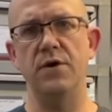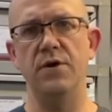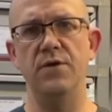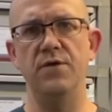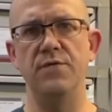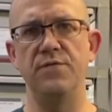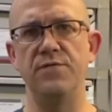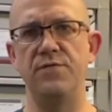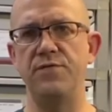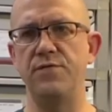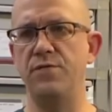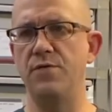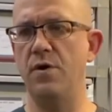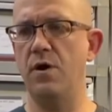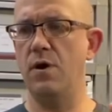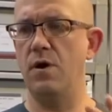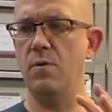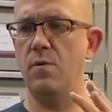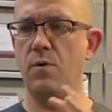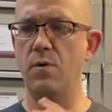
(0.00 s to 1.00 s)
of
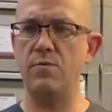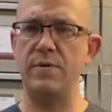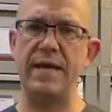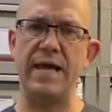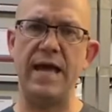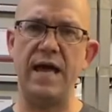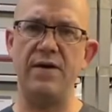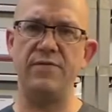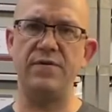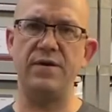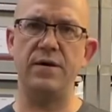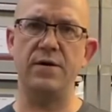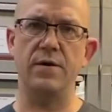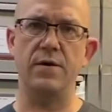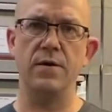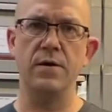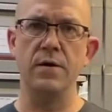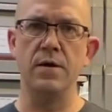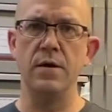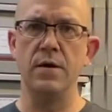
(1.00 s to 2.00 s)
what we have here